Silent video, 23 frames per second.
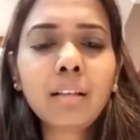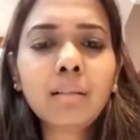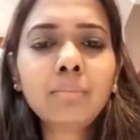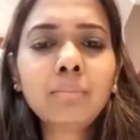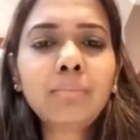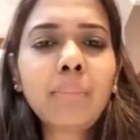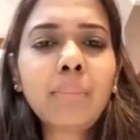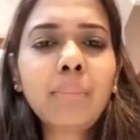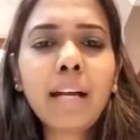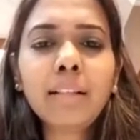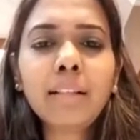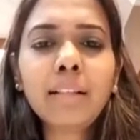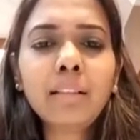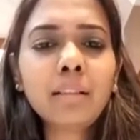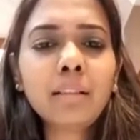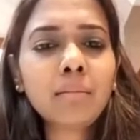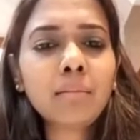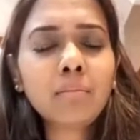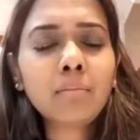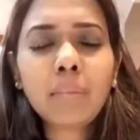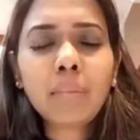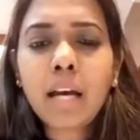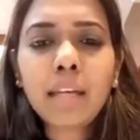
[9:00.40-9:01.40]
and
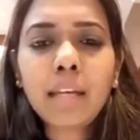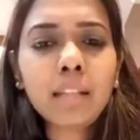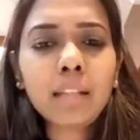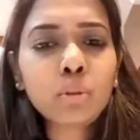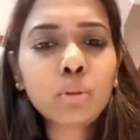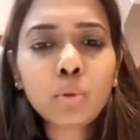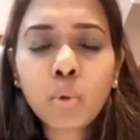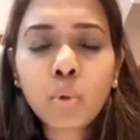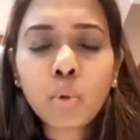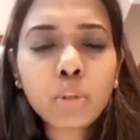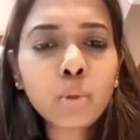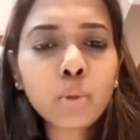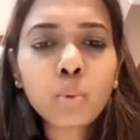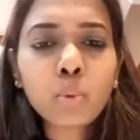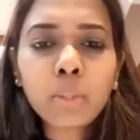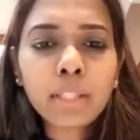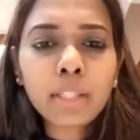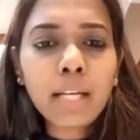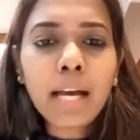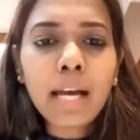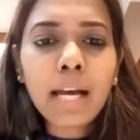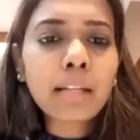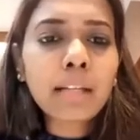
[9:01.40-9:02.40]
I don't do it
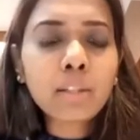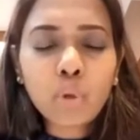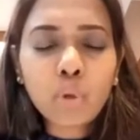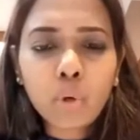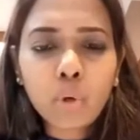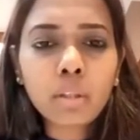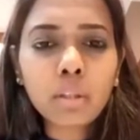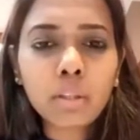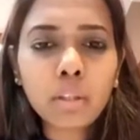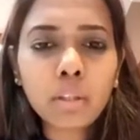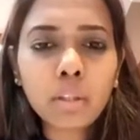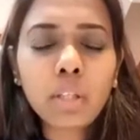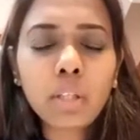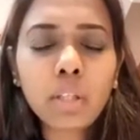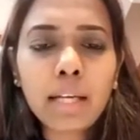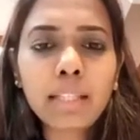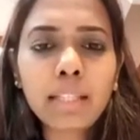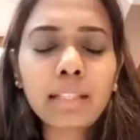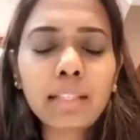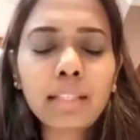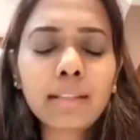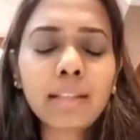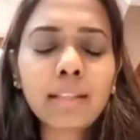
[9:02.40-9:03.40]
at all, you know, the
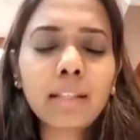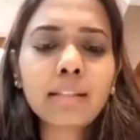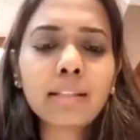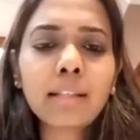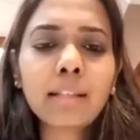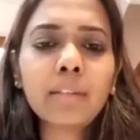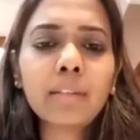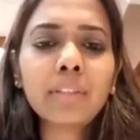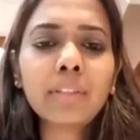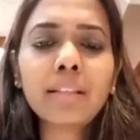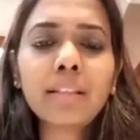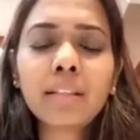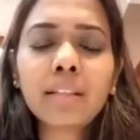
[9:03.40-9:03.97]
IL-6 levels.